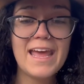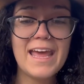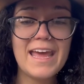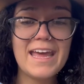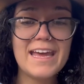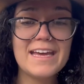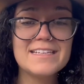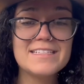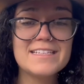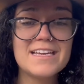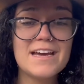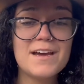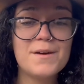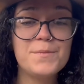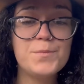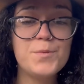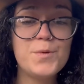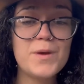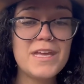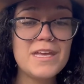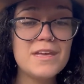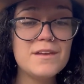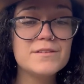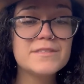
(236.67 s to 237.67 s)
And
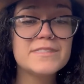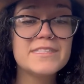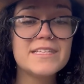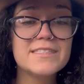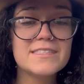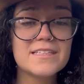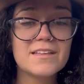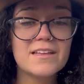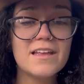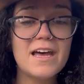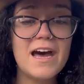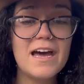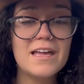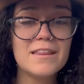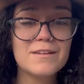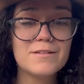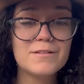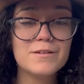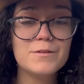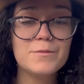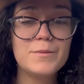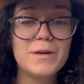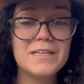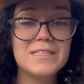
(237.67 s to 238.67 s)
we use this a lot
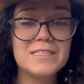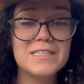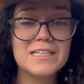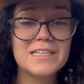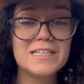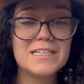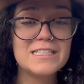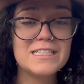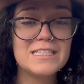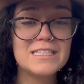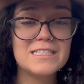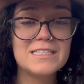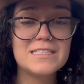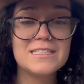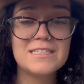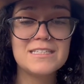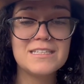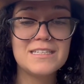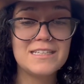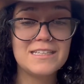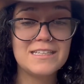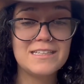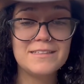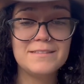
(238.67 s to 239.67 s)
through winter
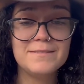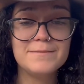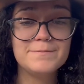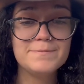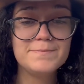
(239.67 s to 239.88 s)
just to